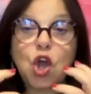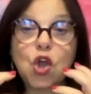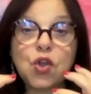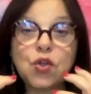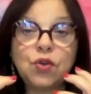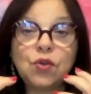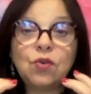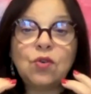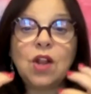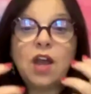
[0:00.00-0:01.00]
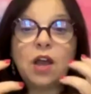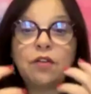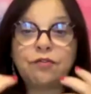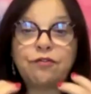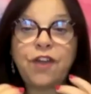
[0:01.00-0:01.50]
tonal
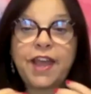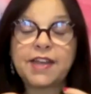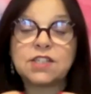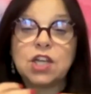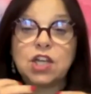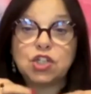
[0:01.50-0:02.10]
effect